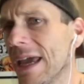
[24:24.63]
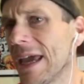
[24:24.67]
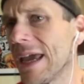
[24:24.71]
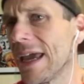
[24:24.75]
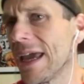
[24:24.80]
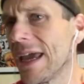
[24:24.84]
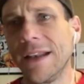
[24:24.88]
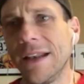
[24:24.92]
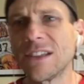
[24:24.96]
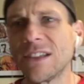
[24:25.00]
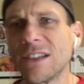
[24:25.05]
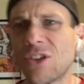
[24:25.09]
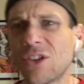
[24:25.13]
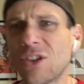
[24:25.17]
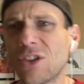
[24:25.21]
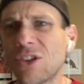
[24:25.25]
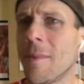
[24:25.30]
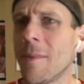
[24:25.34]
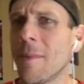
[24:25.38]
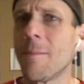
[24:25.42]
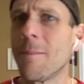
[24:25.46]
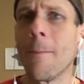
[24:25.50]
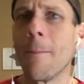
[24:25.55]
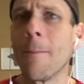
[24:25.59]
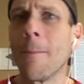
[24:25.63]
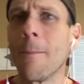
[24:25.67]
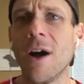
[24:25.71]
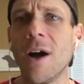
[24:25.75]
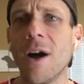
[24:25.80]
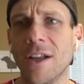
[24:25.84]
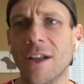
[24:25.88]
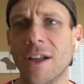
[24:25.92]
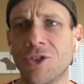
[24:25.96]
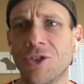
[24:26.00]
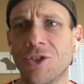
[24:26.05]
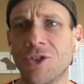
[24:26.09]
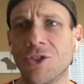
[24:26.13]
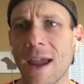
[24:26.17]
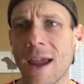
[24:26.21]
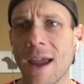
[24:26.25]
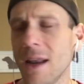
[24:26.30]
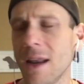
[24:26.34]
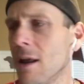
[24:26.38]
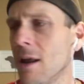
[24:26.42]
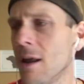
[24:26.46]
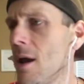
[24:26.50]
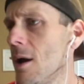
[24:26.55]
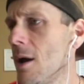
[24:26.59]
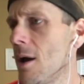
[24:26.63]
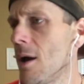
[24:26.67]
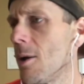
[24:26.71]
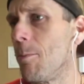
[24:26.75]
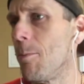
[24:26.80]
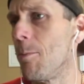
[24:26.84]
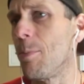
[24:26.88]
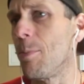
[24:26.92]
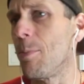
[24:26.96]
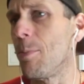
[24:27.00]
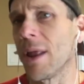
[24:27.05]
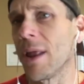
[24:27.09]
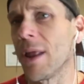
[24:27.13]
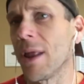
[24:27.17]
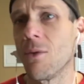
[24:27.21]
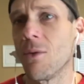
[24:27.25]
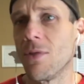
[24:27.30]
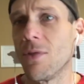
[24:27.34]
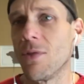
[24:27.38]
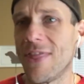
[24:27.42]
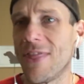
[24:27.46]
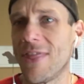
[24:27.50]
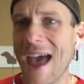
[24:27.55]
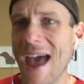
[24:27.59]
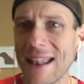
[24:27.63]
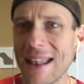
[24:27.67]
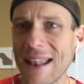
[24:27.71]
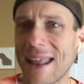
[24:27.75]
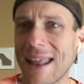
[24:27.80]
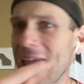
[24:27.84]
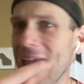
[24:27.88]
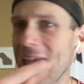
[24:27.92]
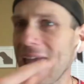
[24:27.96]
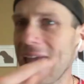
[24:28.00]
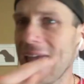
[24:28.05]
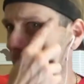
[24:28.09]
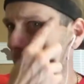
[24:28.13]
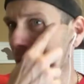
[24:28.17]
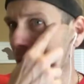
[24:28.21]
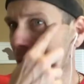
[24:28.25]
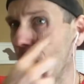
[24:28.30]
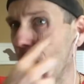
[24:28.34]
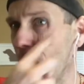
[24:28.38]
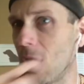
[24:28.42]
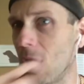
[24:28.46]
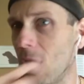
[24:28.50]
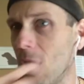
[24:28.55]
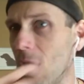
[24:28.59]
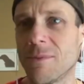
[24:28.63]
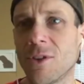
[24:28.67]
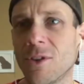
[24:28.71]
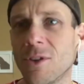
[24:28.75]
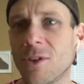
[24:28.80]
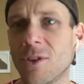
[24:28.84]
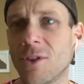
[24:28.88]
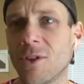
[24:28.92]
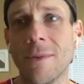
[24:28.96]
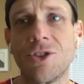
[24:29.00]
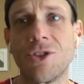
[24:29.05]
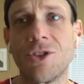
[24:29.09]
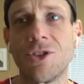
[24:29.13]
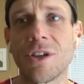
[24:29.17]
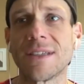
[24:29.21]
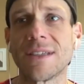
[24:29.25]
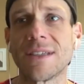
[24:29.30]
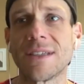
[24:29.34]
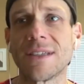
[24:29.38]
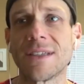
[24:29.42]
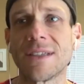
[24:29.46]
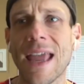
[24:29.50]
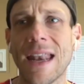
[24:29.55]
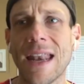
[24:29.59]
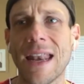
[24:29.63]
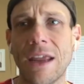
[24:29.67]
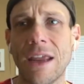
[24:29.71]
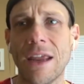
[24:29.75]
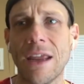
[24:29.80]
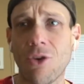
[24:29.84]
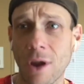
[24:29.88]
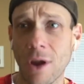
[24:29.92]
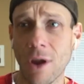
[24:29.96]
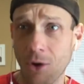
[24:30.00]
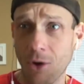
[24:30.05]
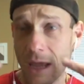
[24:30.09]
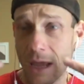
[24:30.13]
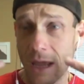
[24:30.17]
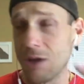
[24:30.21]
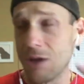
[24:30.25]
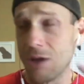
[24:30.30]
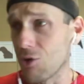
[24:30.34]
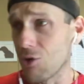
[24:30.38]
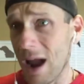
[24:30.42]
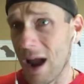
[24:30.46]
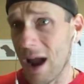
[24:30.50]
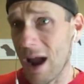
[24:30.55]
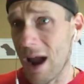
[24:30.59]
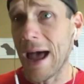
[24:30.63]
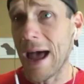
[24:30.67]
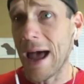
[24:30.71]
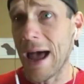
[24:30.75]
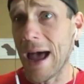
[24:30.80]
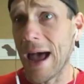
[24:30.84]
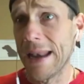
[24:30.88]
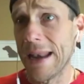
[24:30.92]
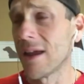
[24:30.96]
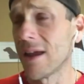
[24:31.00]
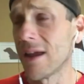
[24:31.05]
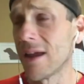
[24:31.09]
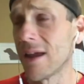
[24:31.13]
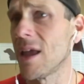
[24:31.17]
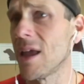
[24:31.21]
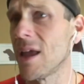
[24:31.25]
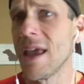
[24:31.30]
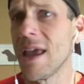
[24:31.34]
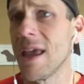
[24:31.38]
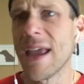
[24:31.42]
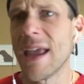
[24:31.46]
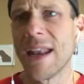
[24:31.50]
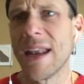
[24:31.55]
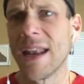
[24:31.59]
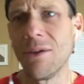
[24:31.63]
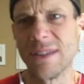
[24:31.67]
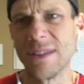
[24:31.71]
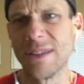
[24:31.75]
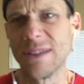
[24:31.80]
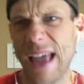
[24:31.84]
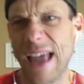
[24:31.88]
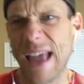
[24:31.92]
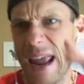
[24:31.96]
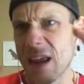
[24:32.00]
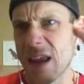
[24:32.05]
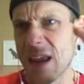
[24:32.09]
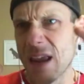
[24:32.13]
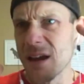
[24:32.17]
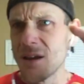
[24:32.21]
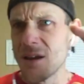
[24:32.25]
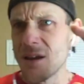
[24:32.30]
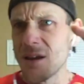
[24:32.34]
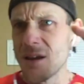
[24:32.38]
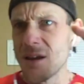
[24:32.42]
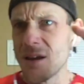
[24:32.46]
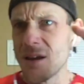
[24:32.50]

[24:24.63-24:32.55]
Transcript: And he doesn't remember much, right? But that day, when I walked up to him and shook his hand, he cried. And he was like,